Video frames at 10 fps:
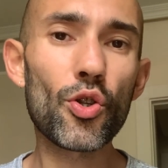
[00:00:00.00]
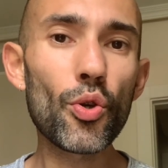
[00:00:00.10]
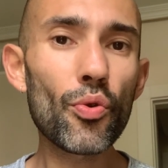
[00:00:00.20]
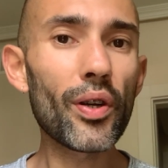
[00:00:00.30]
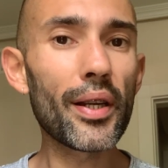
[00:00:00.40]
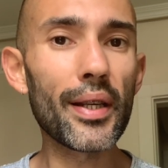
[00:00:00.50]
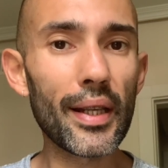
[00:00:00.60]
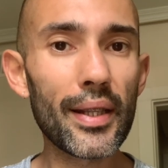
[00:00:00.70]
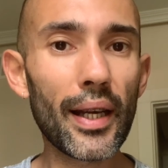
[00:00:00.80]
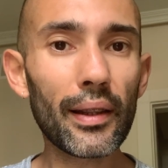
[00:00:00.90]
Do you really
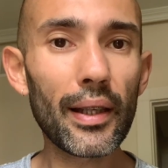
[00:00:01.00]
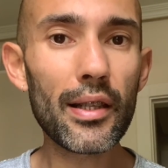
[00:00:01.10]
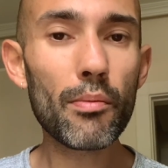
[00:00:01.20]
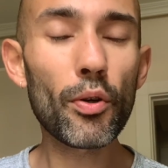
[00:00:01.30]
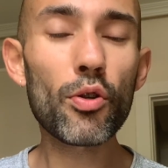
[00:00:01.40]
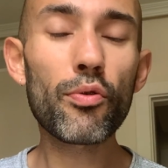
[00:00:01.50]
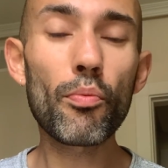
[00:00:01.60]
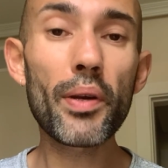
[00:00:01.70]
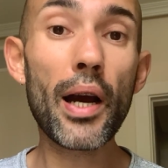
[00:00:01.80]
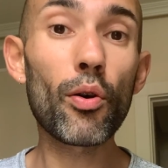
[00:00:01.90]
need that lens? Because for
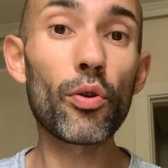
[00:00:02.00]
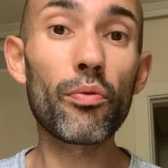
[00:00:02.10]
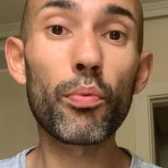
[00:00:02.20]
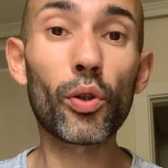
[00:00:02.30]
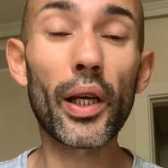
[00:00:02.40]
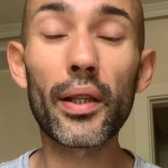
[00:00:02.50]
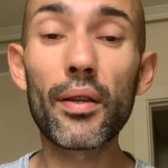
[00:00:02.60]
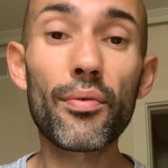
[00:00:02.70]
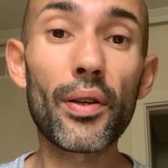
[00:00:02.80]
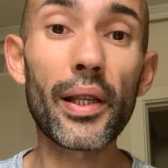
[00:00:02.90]
me, I could have bought like
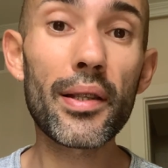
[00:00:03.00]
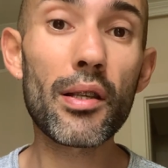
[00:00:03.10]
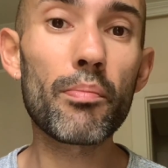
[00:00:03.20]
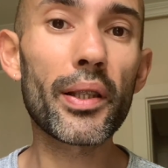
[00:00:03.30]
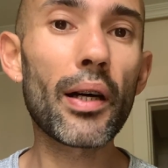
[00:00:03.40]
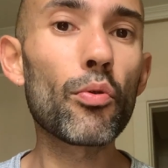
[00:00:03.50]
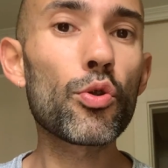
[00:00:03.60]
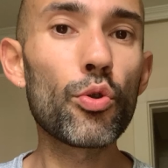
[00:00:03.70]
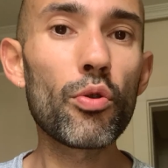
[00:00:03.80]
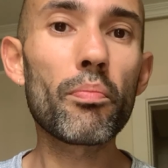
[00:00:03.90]
different lenses, but I was
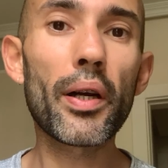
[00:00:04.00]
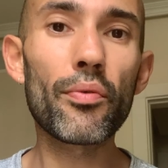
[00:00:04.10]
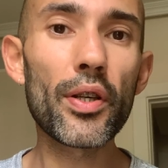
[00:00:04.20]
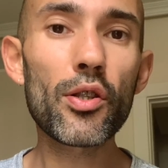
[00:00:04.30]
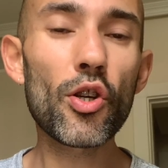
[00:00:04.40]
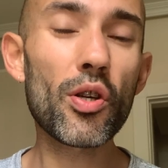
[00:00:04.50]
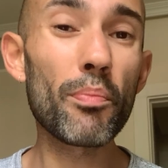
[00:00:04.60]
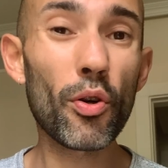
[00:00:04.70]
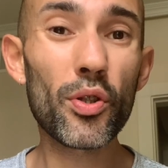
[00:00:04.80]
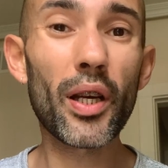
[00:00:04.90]
doing my research, and
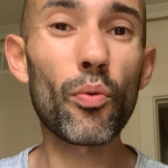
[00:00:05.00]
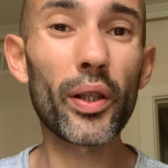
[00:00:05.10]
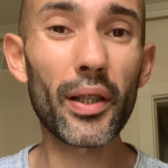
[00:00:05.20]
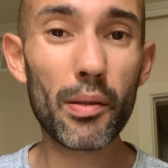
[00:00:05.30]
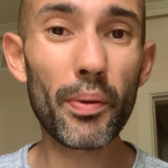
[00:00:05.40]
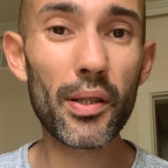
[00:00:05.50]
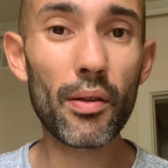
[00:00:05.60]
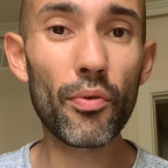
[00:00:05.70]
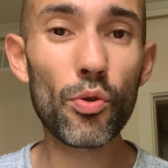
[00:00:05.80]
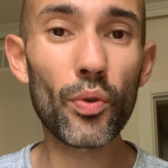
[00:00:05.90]
because they're quite expensive
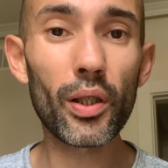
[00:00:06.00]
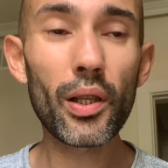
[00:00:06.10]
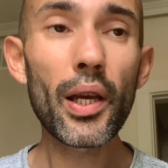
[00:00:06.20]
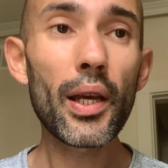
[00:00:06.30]
as well,